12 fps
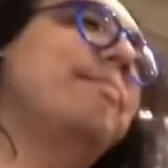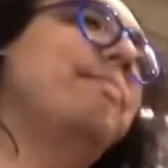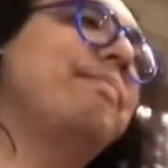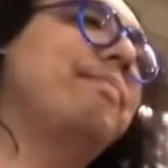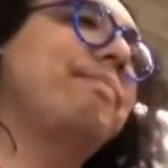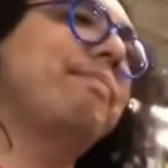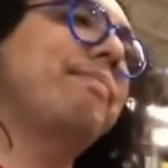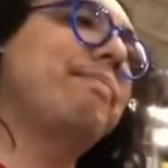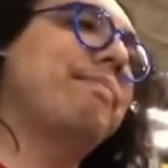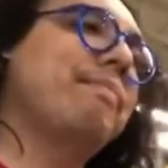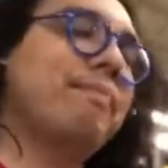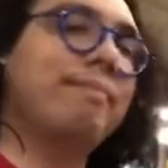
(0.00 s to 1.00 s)
Earth spins a
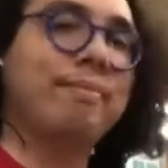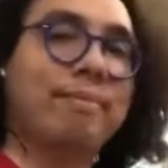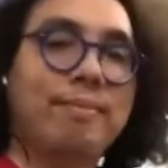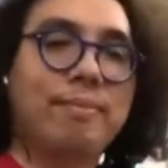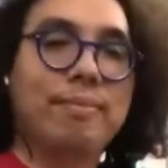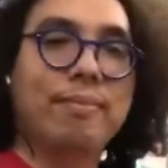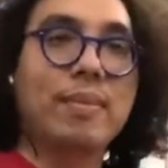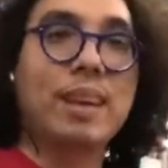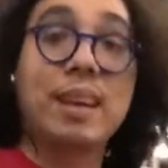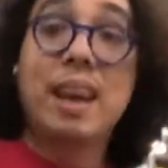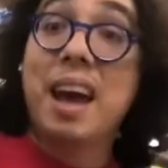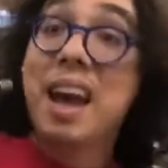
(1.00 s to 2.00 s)
thousand miles an hour?
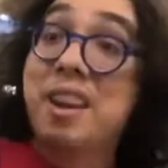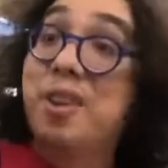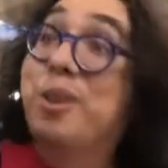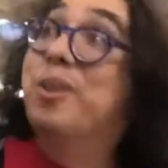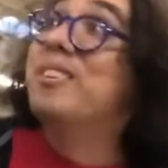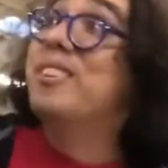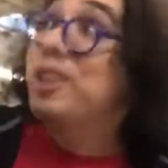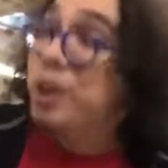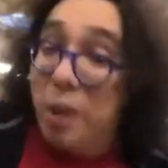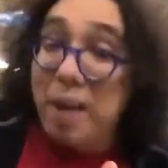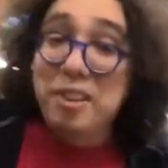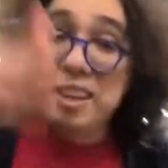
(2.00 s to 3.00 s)
Hey, dude,
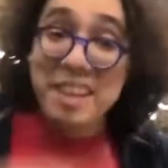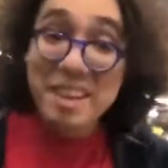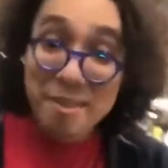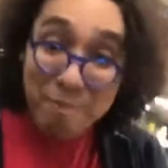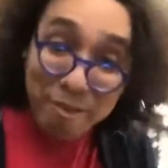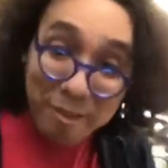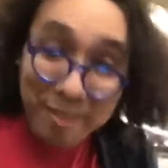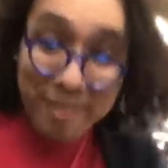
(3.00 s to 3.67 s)
you have to leave.